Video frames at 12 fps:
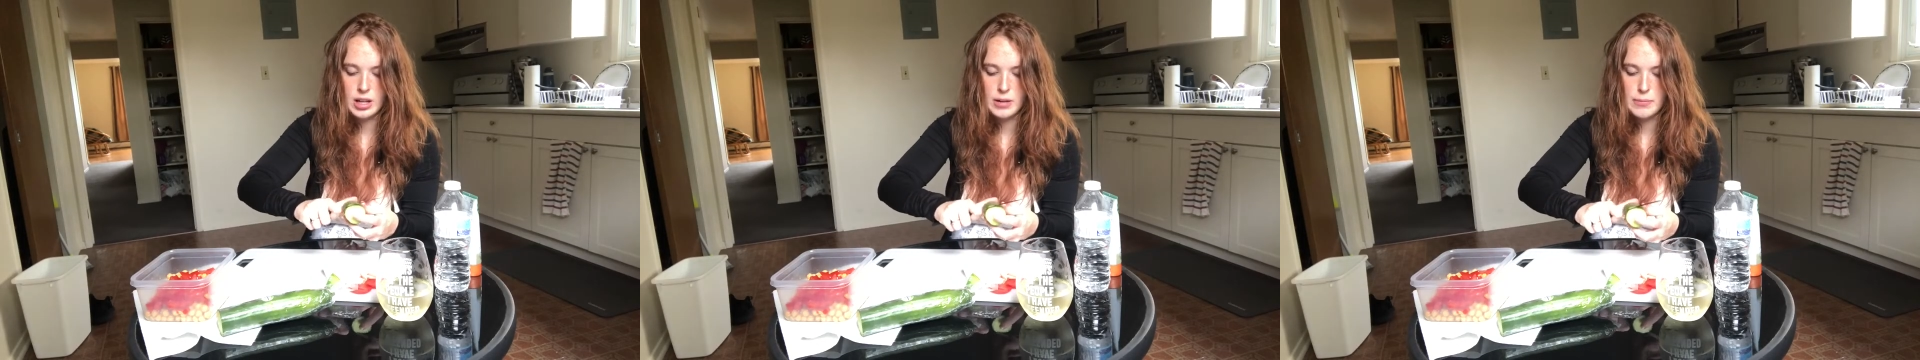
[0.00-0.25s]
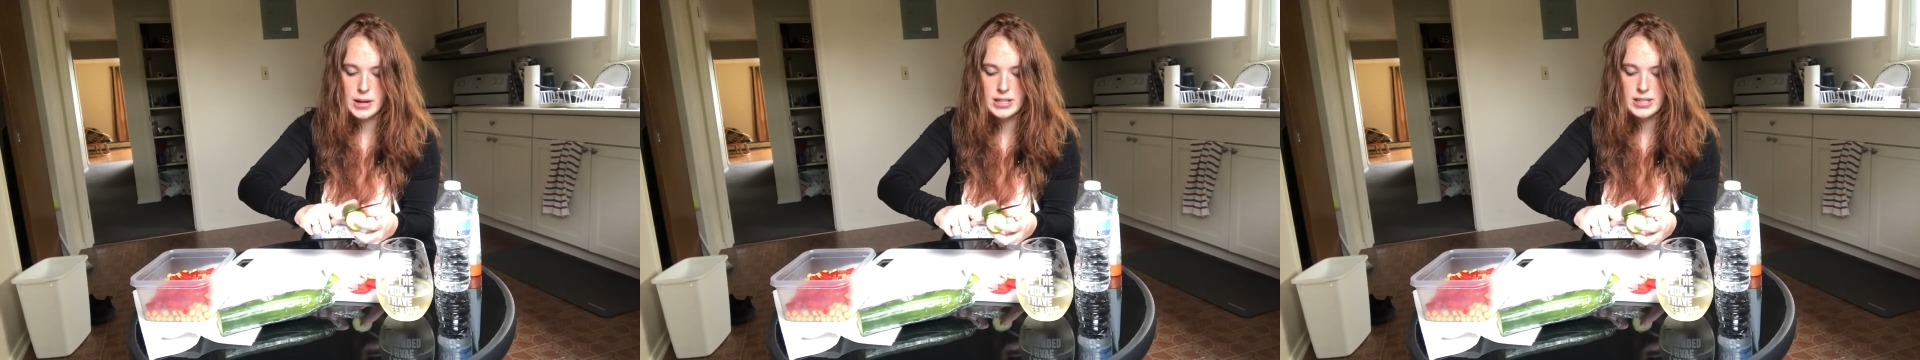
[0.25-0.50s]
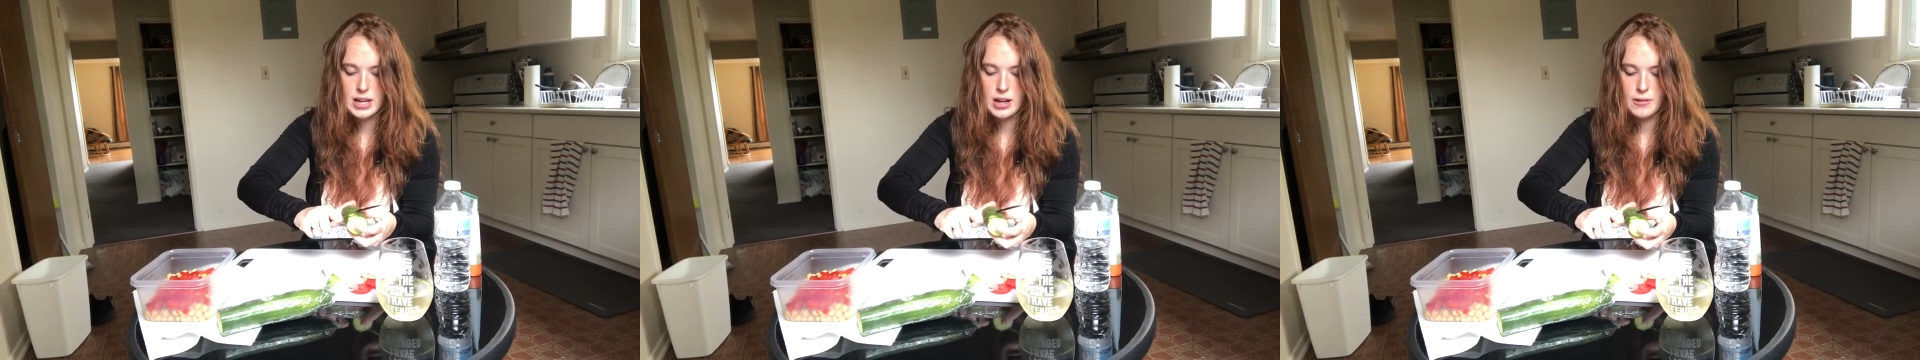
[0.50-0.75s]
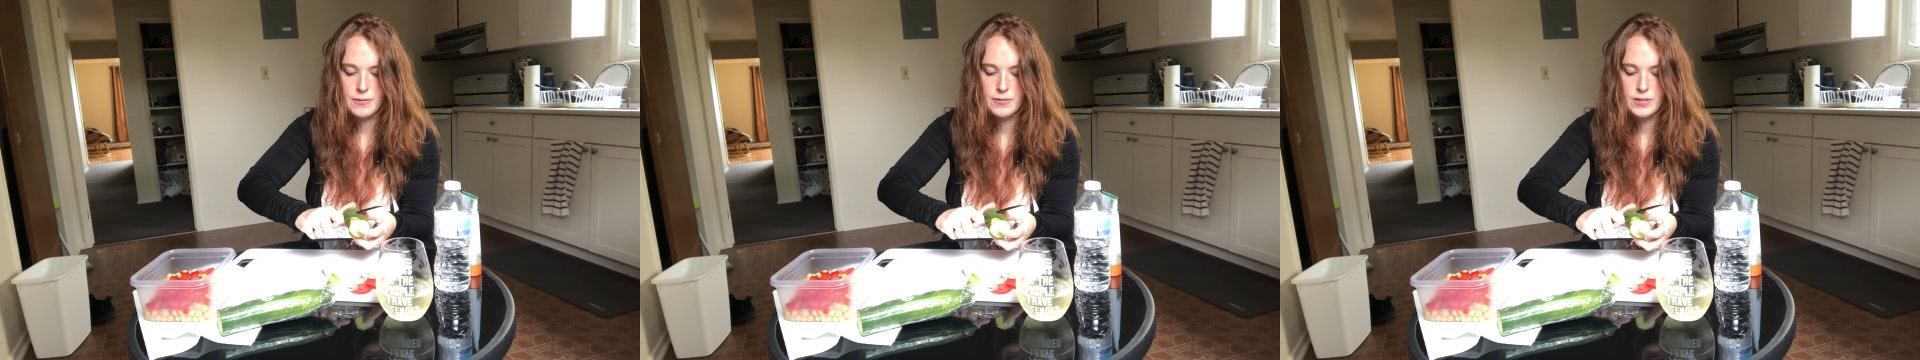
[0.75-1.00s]
love
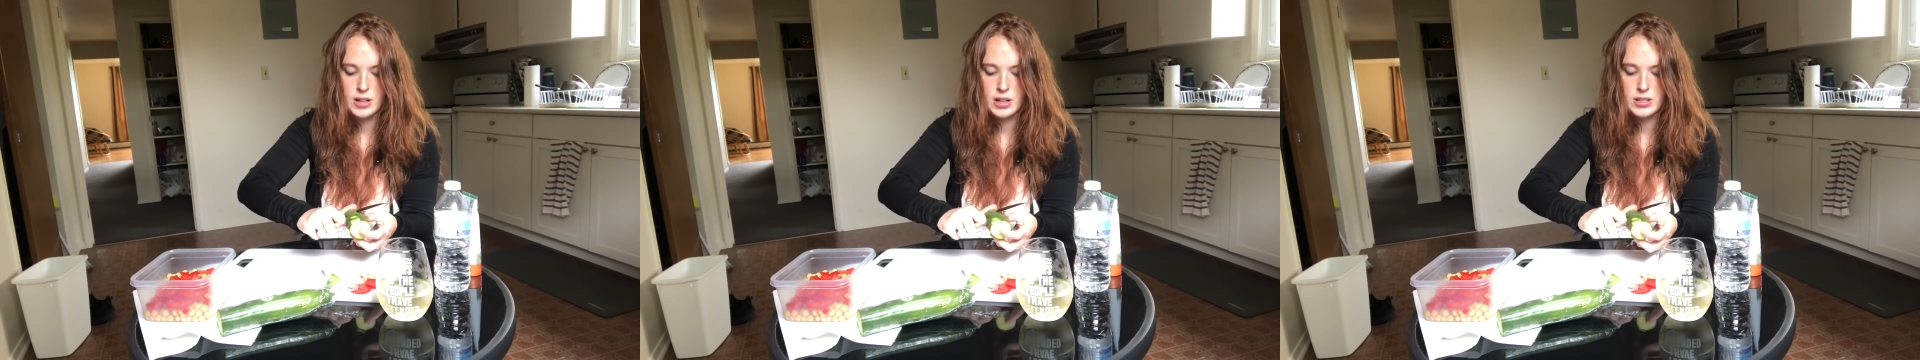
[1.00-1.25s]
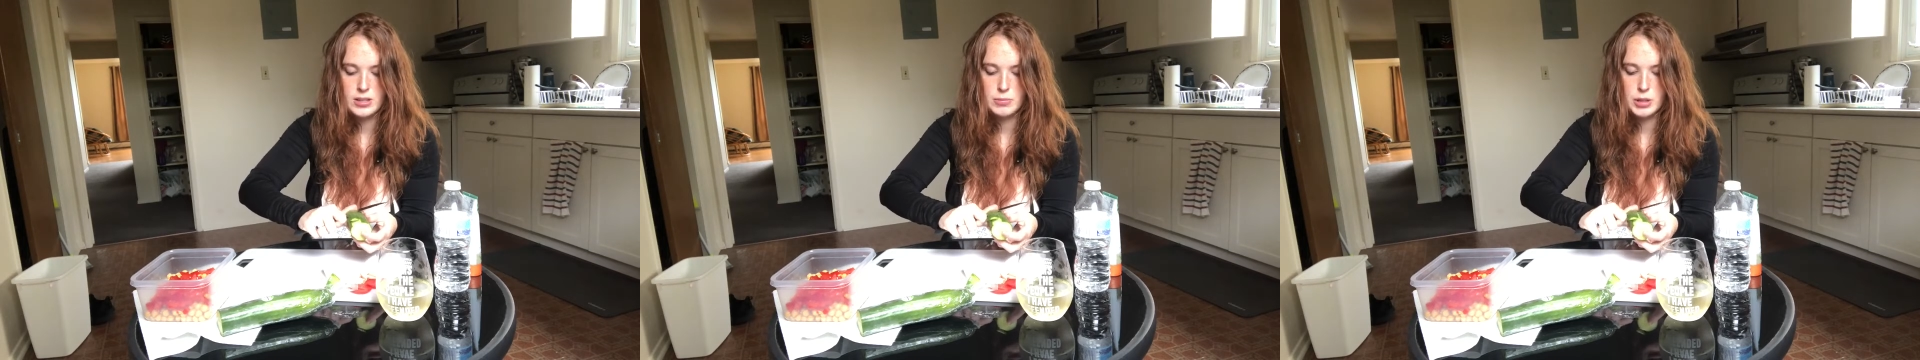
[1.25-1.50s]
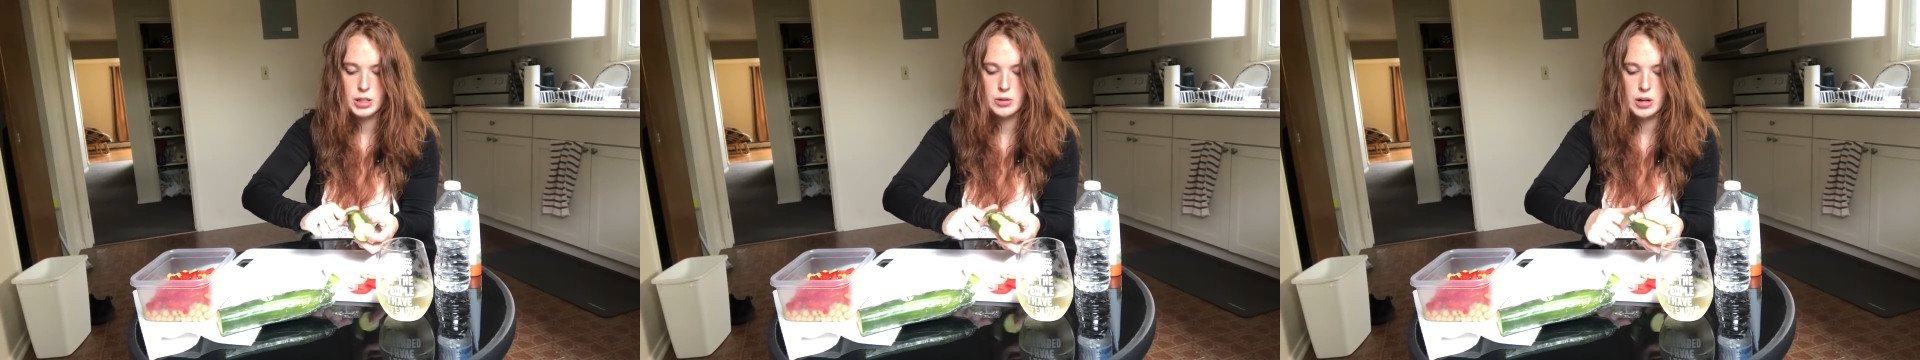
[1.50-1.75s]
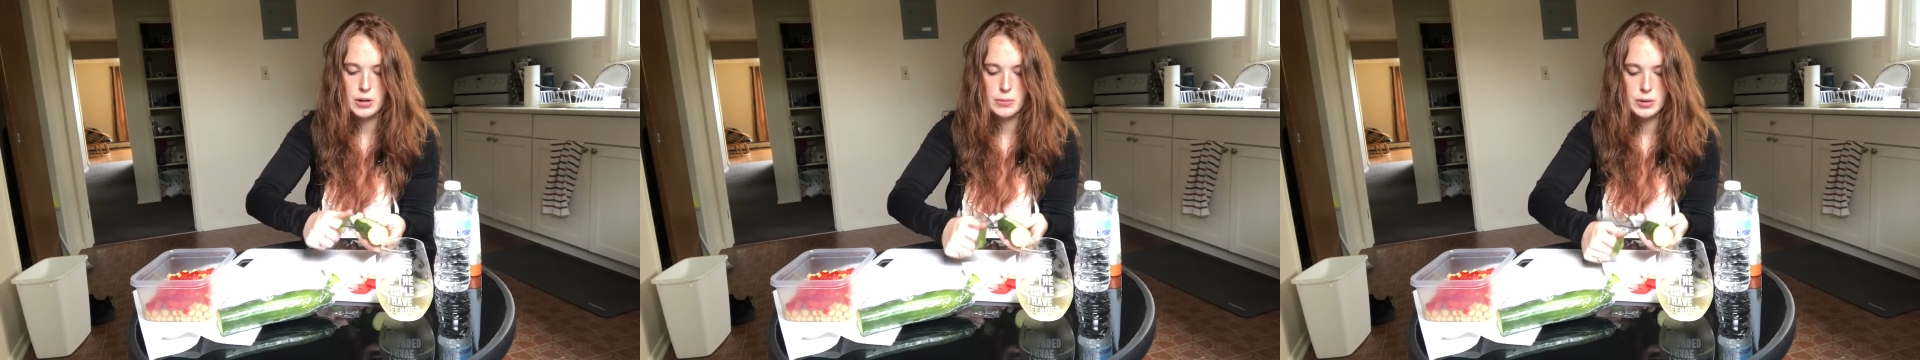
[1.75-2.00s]
myself some
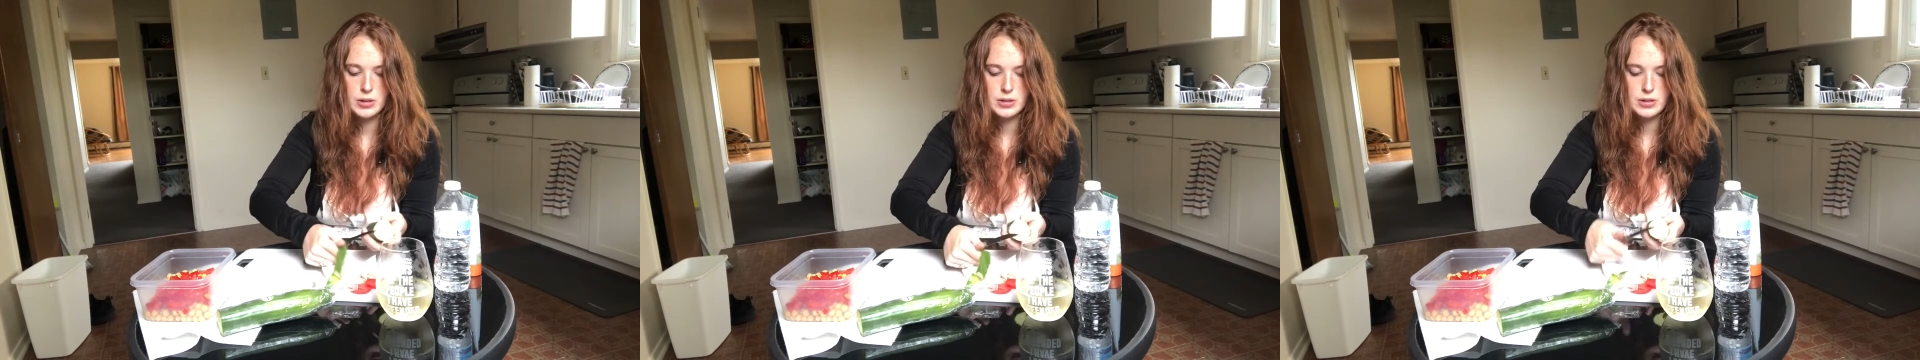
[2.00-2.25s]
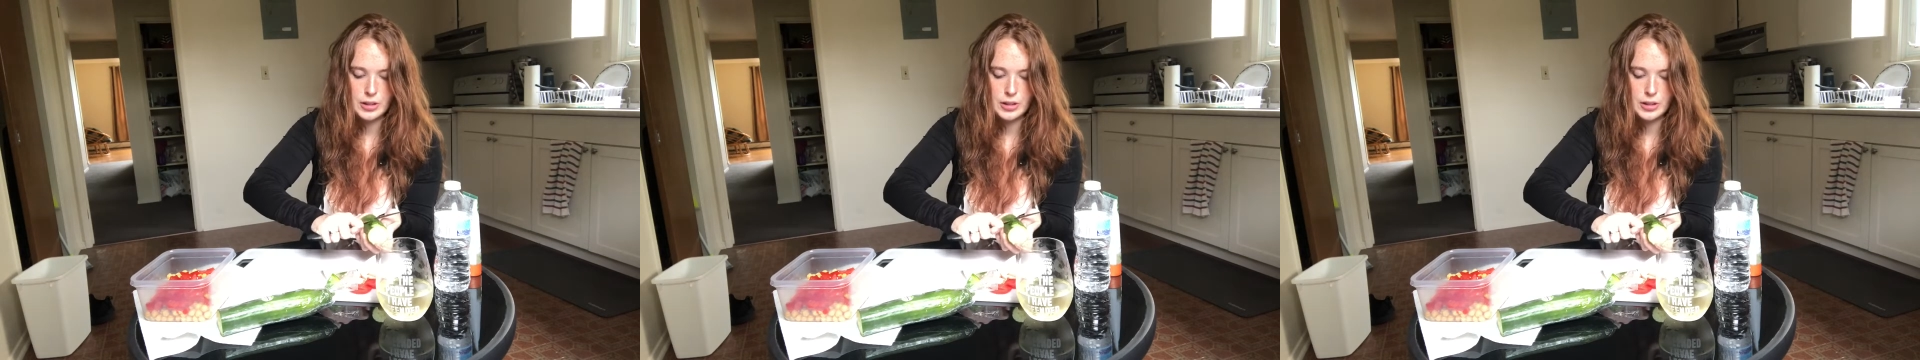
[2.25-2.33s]
cucumbers.